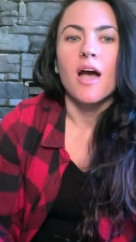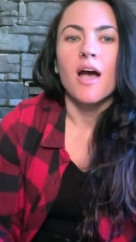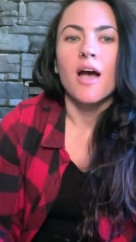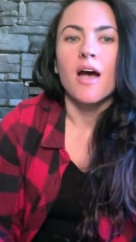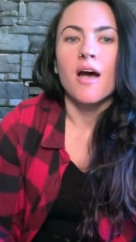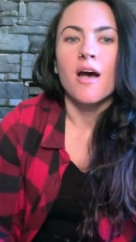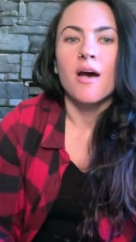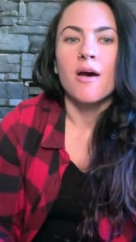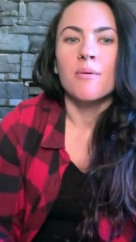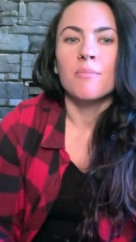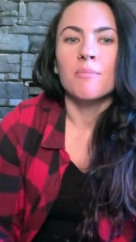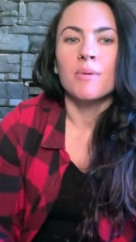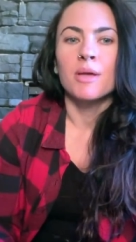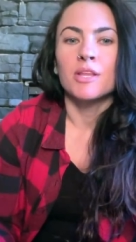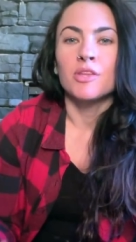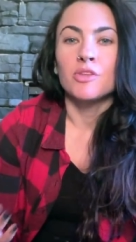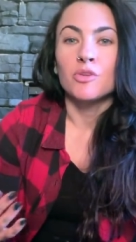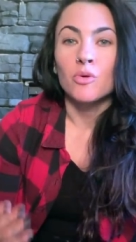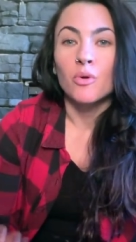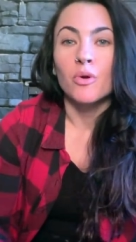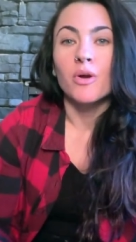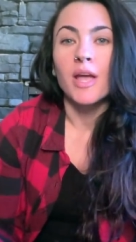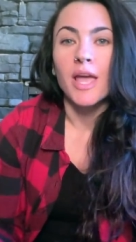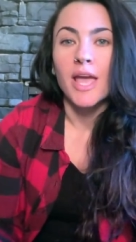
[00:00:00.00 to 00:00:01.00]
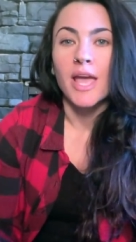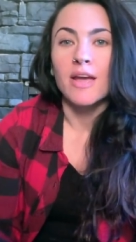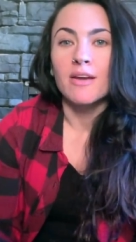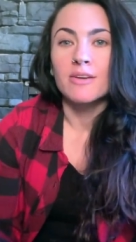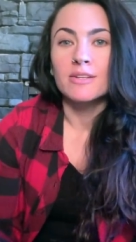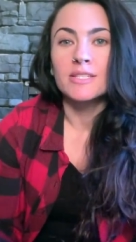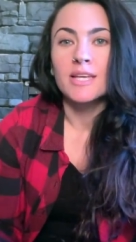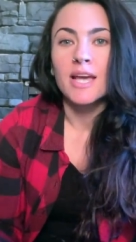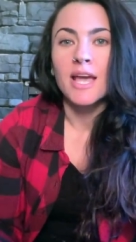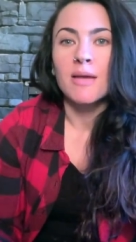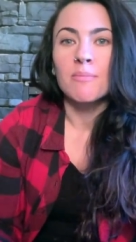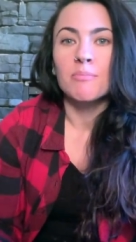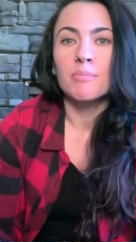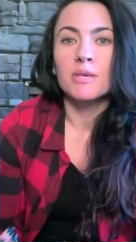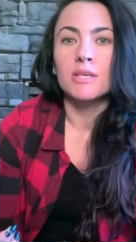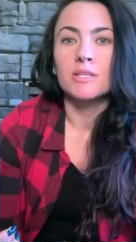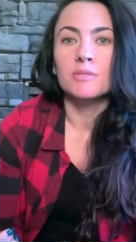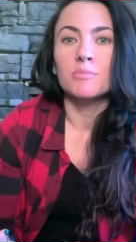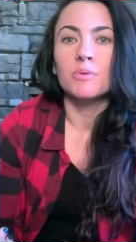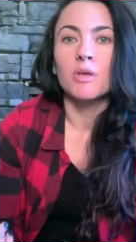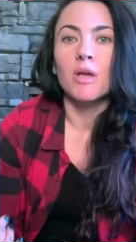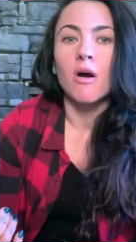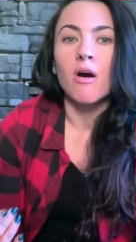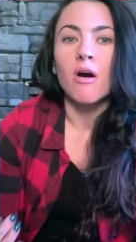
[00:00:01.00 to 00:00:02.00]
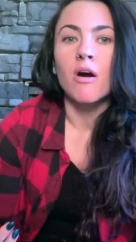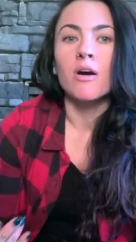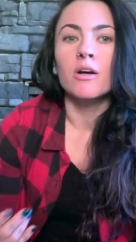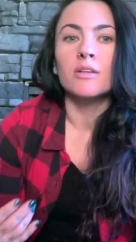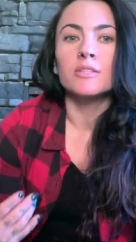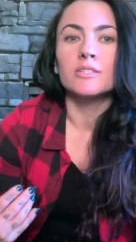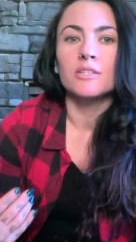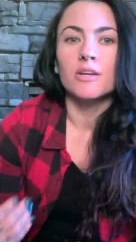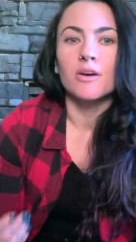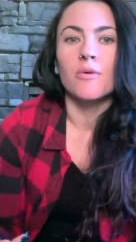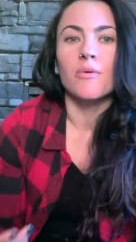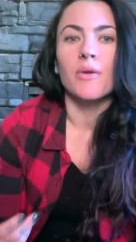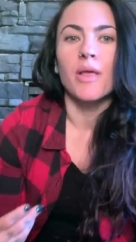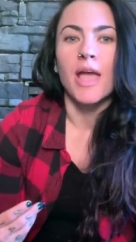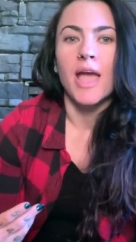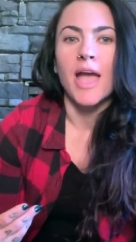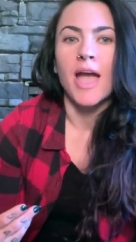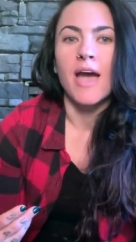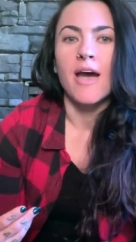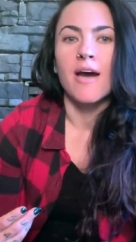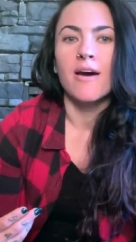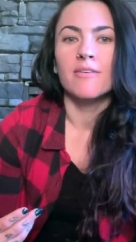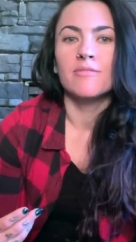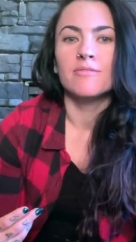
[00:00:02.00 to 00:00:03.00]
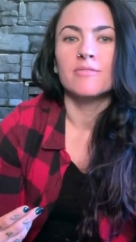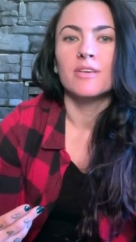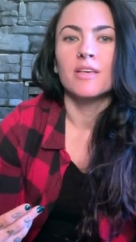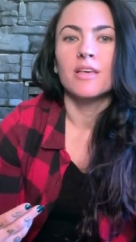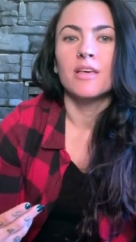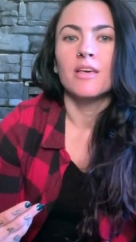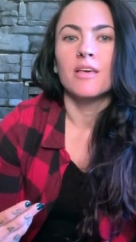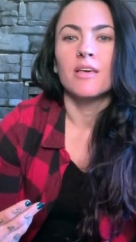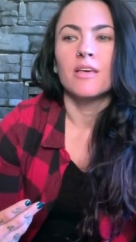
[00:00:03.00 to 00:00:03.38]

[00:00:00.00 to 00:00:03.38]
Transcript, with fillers: and your hair type, because we all don't have